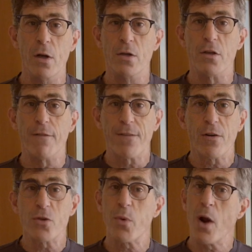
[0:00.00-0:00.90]
So
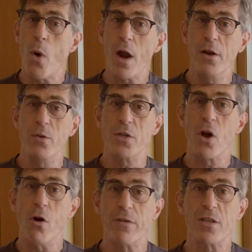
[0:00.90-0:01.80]
first, what I want to do is
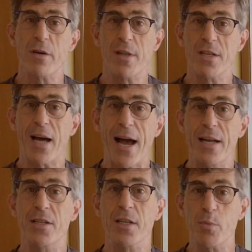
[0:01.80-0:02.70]
go over some of the
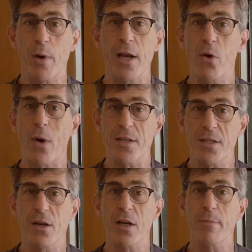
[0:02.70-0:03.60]
science and explain to you why
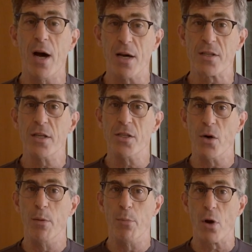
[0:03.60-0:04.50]
psyllium husk is
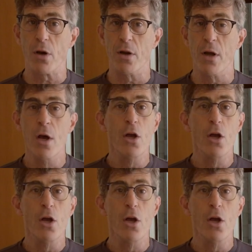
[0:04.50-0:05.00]
so important.